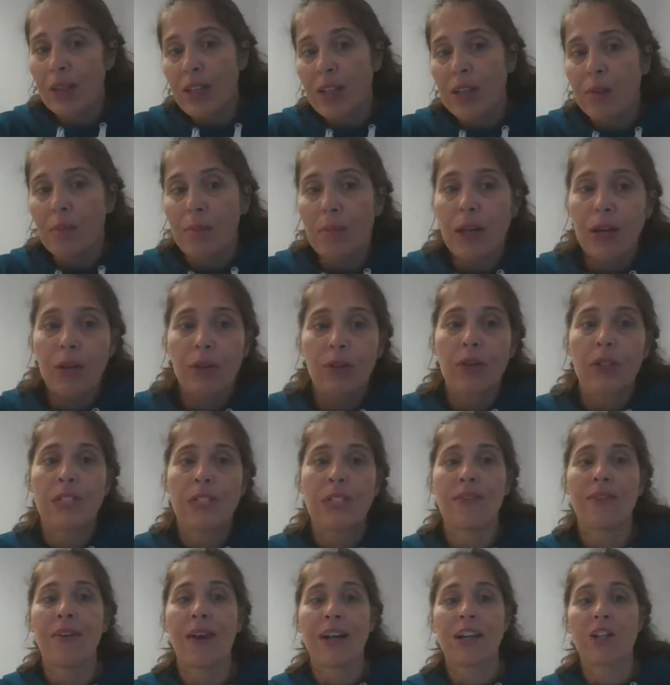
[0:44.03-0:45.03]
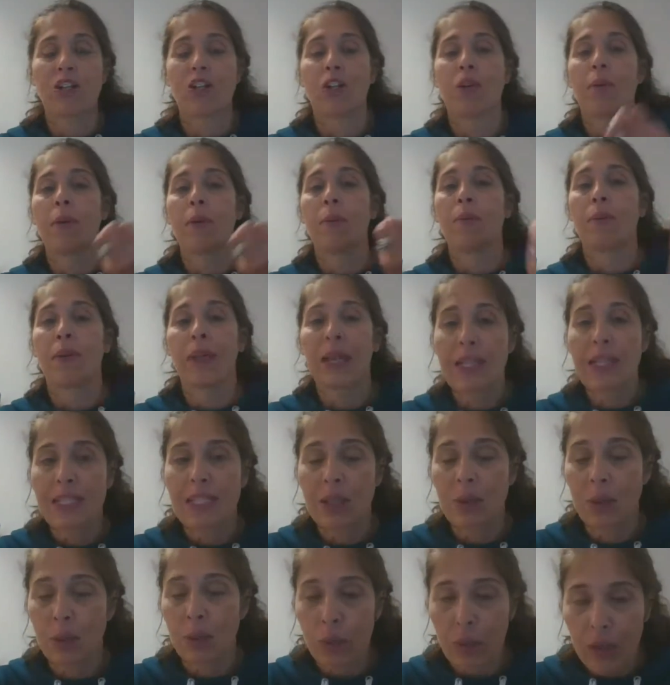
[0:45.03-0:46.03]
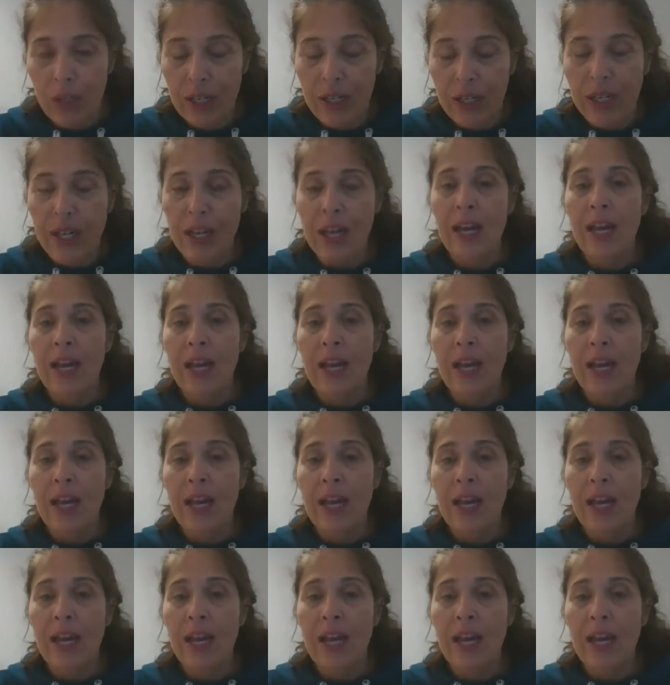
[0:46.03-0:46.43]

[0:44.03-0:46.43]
that the minerals have actually replaced the wood,